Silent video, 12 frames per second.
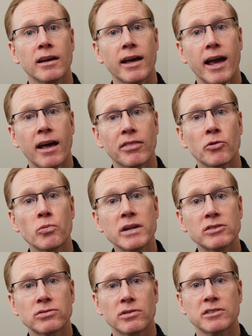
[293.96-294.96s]
and the
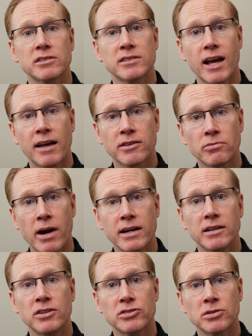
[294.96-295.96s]
resources at the ready
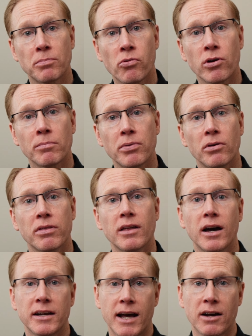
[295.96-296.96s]
to support both
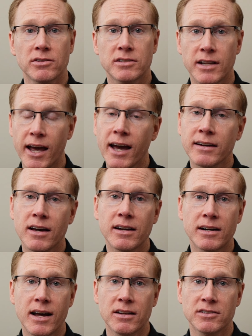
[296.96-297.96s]
announced and
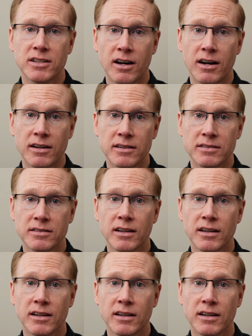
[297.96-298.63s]
unannounced audits.